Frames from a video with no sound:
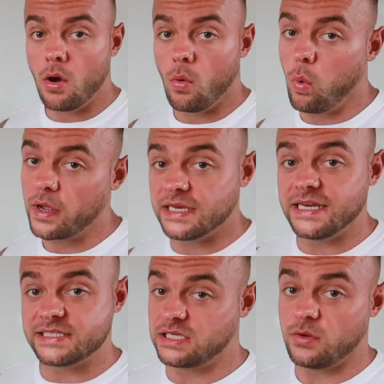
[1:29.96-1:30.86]
What you
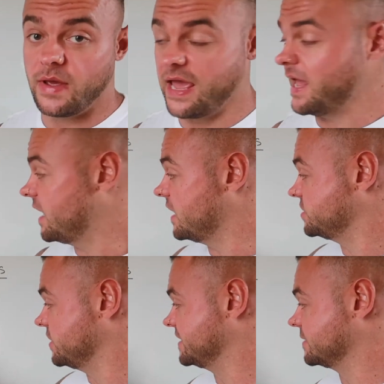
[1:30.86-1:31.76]
need to do here is
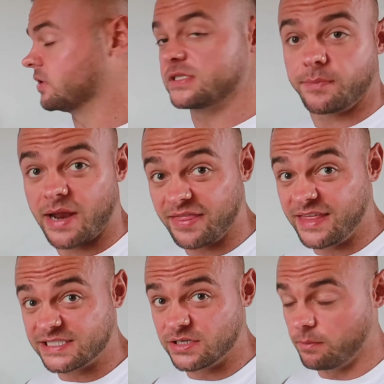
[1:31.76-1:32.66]
you need to multiply
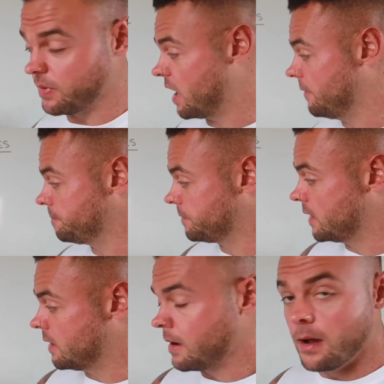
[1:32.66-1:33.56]
this number
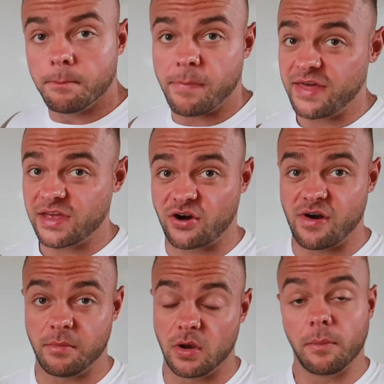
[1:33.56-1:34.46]
by the
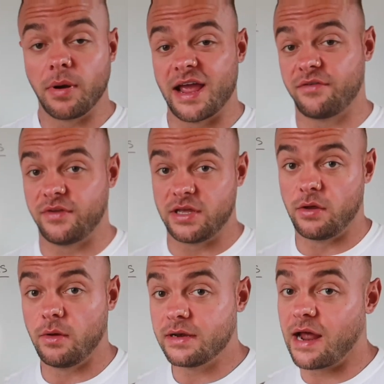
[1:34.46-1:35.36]
correct multiplier for
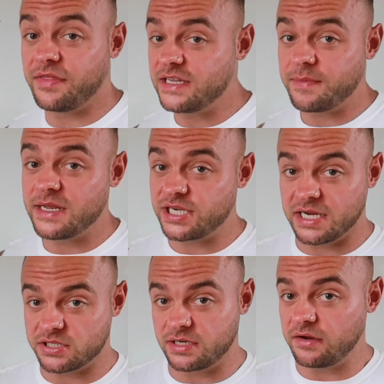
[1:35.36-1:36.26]
you. Now these may
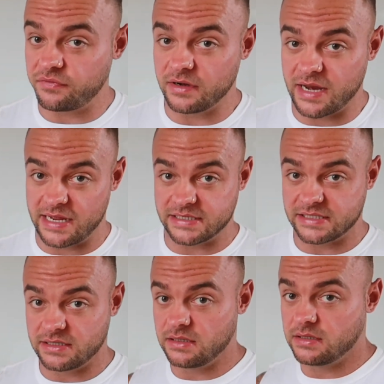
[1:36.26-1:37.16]
change on different
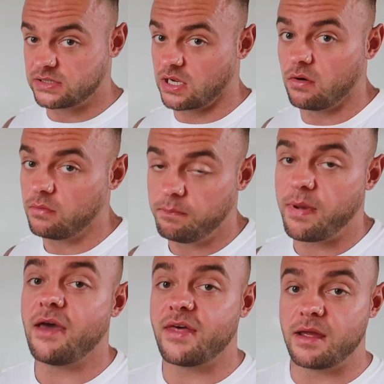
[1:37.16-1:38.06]
days, so
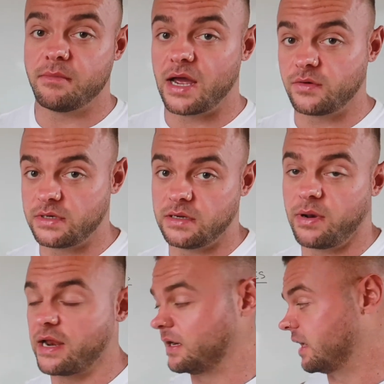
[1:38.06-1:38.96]
bear that in mind when you're
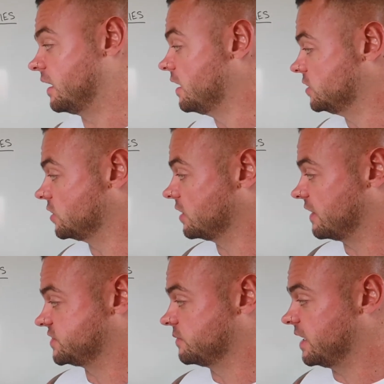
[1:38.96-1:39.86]
planning it. You could
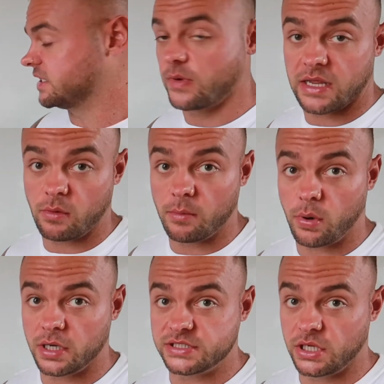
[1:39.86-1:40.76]
have some days where you're
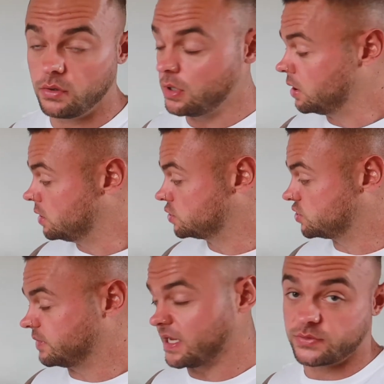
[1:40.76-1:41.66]
1.2,
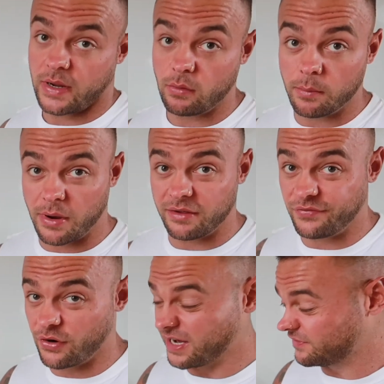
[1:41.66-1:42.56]
some days where you're
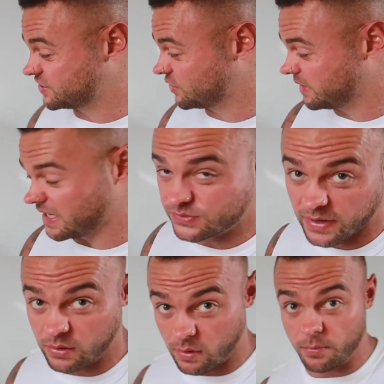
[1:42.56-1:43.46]
1.4, and even some days where
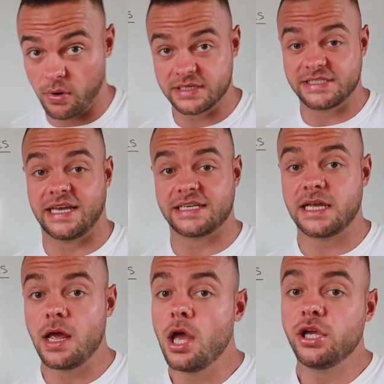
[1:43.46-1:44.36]
you're 1.6.
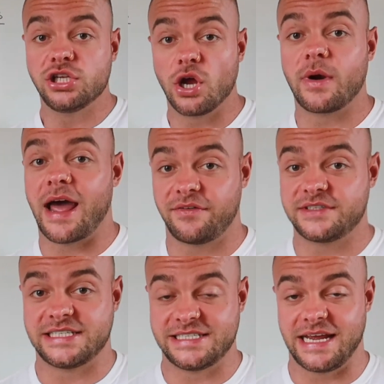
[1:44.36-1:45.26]
You don't have to
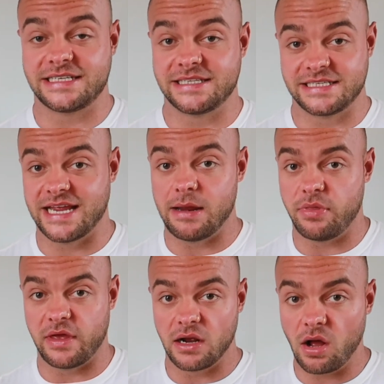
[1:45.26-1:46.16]
stick to the same
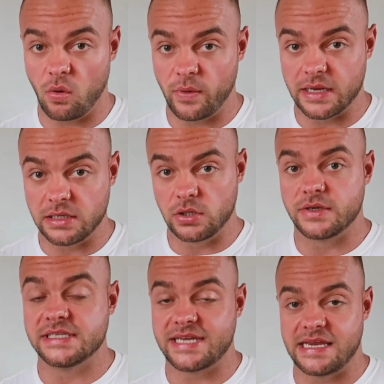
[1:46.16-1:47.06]
thing all week. You
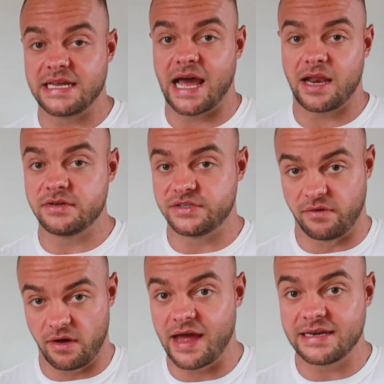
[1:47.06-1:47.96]
can set your calories
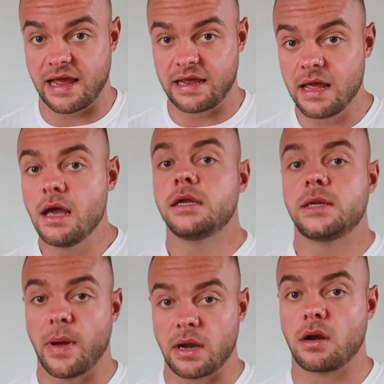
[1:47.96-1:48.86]
for that day
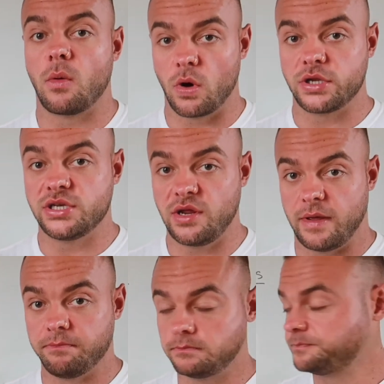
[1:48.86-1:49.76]
depending on what you're doing.